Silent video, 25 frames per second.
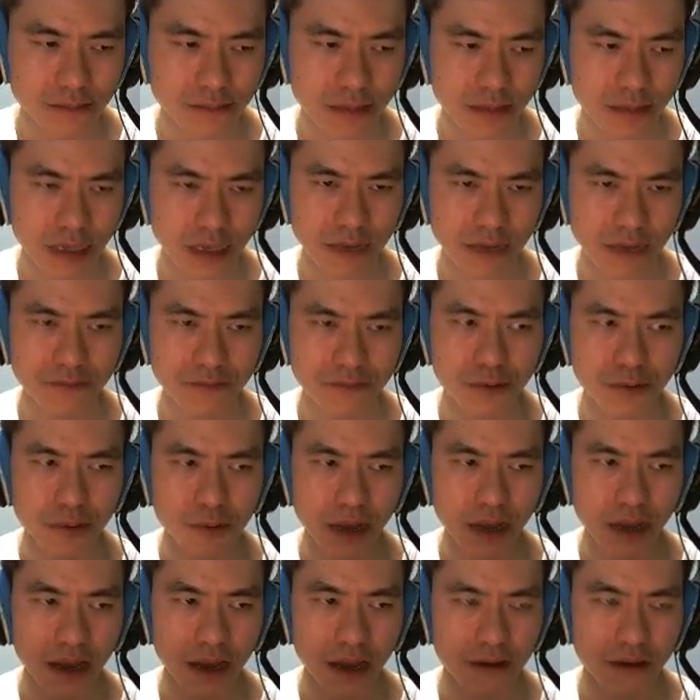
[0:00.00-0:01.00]
if you
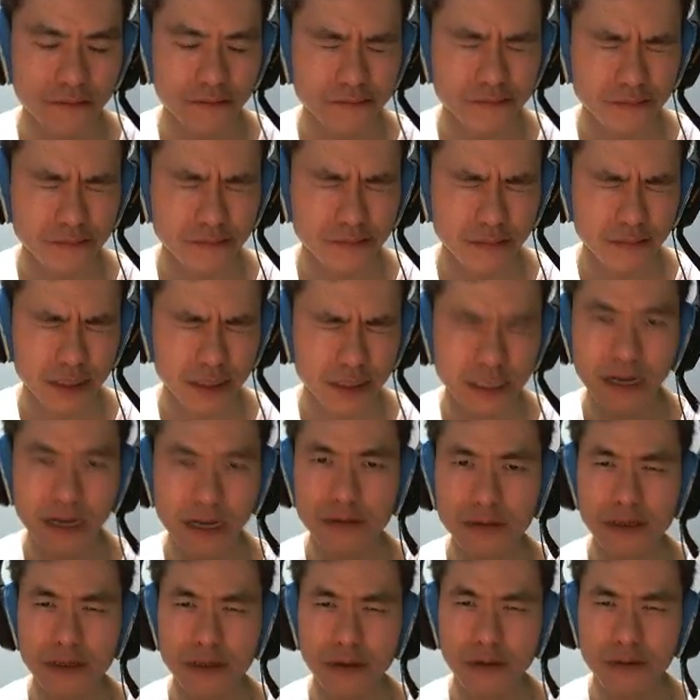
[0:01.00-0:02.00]
have Zhao
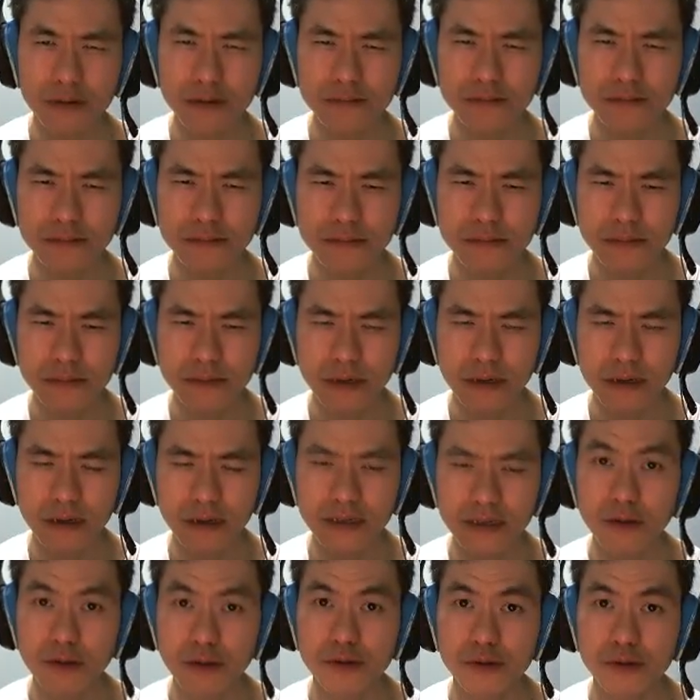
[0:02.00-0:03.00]
Zilong,
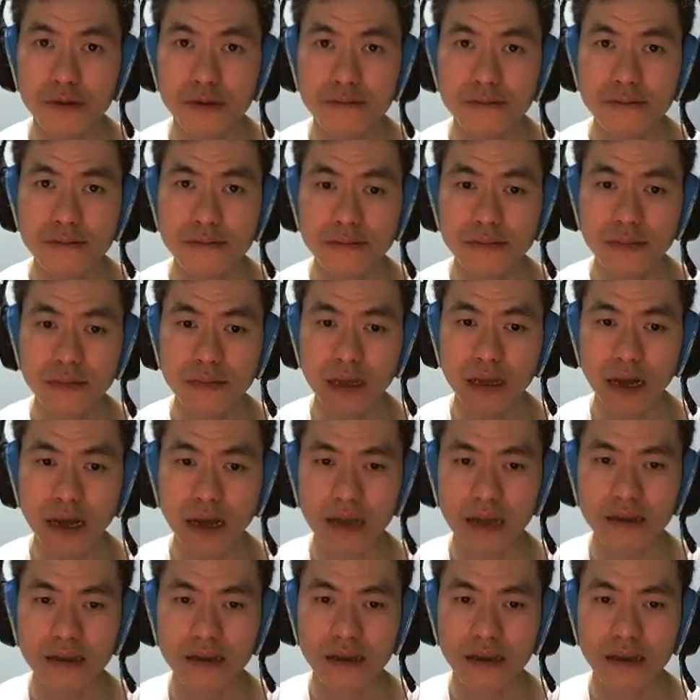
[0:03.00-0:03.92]
Zhao Yun, the card,